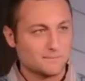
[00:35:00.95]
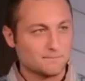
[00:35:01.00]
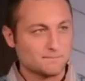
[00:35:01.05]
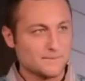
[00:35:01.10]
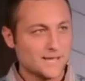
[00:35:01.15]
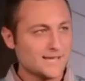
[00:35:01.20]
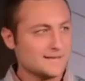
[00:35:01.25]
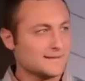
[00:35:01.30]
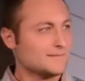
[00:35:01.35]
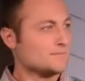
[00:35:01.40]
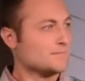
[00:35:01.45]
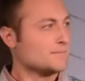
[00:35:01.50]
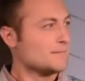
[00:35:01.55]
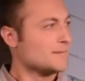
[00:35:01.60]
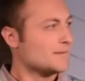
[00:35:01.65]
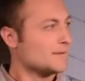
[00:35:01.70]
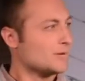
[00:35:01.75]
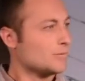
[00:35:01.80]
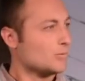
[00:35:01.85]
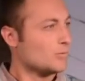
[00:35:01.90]
man,
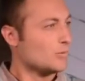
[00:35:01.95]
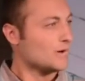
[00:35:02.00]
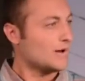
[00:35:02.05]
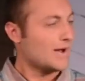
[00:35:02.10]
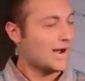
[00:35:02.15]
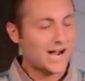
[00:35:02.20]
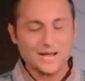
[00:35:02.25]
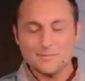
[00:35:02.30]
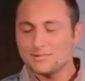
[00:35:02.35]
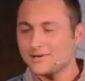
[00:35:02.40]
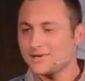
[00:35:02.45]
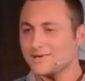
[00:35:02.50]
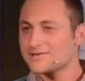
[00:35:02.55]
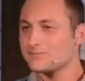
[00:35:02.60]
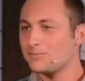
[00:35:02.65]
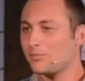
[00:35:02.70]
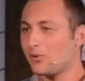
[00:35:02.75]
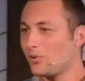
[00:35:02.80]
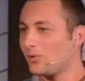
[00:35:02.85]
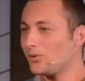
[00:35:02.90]
would I be as
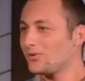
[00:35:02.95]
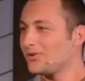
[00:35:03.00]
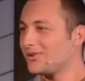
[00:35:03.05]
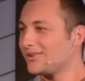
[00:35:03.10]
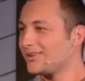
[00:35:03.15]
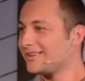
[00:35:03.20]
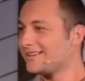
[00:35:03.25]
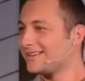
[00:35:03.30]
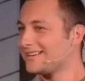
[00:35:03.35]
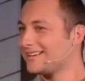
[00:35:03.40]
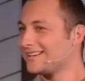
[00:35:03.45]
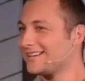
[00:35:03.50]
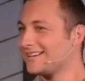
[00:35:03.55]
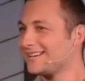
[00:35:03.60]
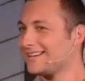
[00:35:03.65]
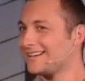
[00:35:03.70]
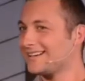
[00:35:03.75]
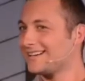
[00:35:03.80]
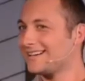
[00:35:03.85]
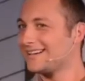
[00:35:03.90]
bold
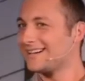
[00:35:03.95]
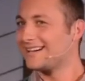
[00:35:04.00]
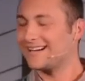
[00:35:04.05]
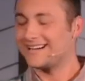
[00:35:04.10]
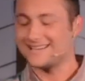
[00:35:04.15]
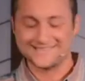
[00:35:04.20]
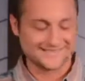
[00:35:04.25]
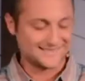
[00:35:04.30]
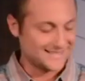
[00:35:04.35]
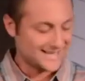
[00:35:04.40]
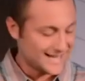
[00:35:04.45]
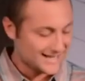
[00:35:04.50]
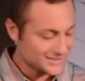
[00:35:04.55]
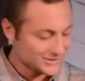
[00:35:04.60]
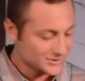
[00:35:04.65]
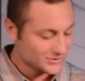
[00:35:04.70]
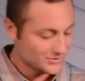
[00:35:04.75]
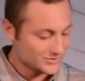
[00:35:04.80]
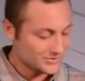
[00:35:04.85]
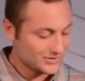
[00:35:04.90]
as
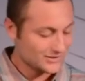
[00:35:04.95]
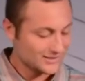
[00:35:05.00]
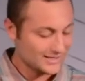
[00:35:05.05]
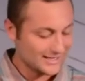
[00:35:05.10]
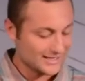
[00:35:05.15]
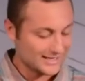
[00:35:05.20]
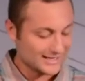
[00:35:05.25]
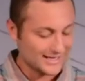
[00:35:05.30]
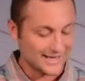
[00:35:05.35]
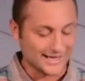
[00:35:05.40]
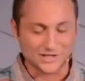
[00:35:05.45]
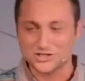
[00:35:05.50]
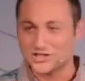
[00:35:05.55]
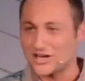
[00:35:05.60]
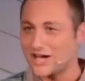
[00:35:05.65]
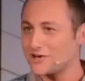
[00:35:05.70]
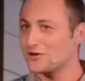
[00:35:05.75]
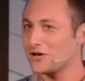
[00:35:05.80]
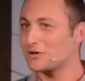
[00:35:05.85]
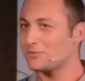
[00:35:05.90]
Daniel, as
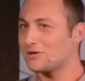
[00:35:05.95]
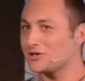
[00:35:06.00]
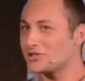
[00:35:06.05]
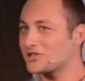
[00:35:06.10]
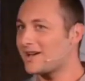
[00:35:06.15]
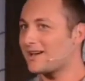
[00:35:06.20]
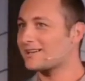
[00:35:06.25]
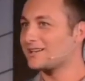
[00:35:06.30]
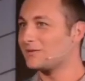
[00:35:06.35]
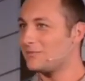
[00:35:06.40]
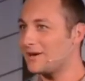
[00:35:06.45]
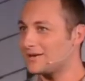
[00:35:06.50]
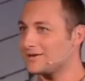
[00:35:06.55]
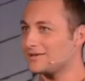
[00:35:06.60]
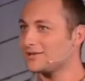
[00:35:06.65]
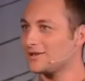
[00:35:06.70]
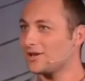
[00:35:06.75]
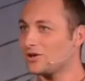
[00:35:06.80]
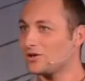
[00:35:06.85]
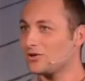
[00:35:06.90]
Shadrach, Meshach, and
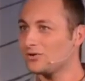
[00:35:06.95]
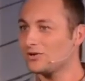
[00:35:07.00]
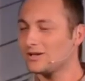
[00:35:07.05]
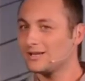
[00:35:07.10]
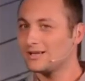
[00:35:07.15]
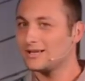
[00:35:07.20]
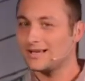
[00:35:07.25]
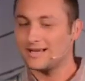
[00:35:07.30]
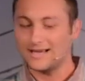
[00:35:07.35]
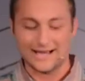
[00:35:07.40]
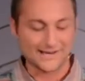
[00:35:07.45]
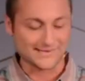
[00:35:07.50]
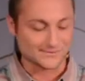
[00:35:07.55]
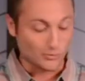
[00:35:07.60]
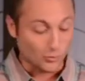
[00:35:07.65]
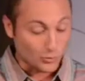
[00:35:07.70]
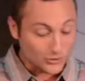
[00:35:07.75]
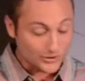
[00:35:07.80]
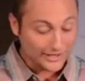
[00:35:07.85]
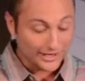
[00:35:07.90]
Abednego as
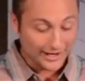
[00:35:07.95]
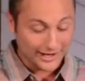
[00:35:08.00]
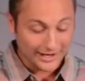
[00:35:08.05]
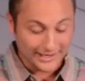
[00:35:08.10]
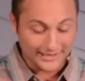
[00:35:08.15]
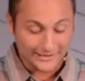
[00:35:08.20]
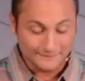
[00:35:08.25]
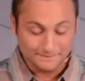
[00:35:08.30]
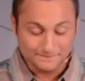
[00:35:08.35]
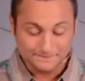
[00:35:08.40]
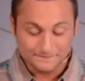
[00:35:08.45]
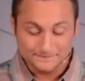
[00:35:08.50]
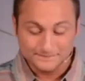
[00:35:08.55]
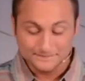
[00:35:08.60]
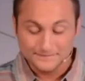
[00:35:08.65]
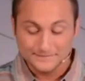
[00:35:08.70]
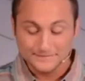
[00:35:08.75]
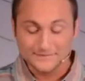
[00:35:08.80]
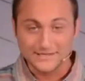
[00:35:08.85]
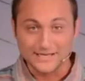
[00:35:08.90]
Mordecai,
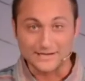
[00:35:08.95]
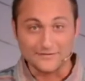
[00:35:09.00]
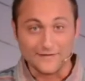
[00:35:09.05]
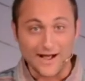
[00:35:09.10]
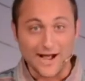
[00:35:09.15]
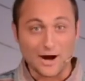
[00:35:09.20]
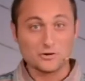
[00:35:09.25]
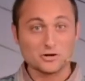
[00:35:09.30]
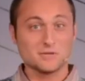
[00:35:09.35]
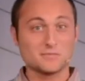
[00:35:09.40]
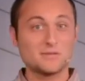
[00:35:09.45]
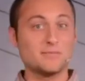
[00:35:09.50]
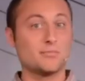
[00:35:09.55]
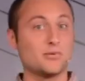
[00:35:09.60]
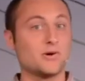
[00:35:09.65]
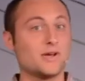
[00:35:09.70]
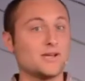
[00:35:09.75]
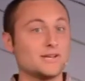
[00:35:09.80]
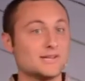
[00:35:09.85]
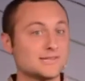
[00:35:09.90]
if I were to be
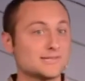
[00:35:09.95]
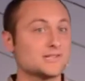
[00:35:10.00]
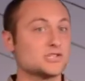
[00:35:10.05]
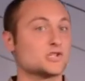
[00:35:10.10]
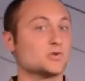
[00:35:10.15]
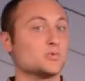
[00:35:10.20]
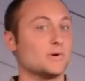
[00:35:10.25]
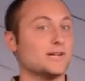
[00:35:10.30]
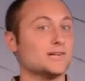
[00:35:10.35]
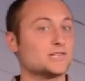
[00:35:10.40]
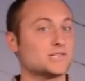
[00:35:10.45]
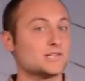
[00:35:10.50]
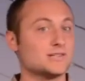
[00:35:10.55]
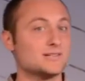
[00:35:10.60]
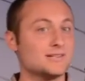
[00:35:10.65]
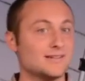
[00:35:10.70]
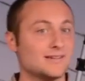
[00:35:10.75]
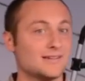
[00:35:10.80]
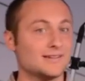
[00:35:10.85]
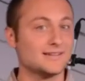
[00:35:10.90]
put in a
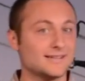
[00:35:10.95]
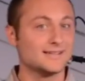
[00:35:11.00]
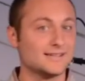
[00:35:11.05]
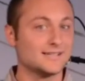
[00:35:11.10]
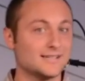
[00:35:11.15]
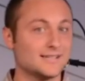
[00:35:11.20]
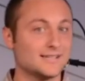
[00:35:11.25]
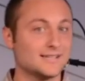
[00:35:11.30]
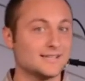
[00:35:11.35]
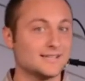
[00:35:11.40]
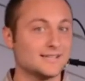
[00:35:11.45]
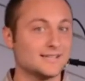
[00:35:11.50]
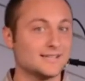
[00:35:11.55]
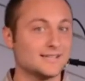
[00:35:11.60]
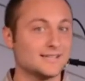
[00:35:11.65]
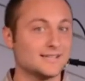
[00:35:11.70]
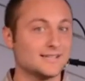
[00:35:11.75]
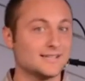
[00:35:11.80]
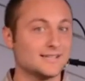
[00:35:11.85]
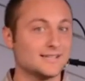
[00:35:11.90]
situation
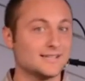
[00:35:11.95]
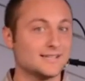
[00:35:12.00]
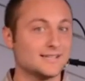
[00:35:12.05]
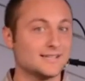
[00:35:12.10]
of making a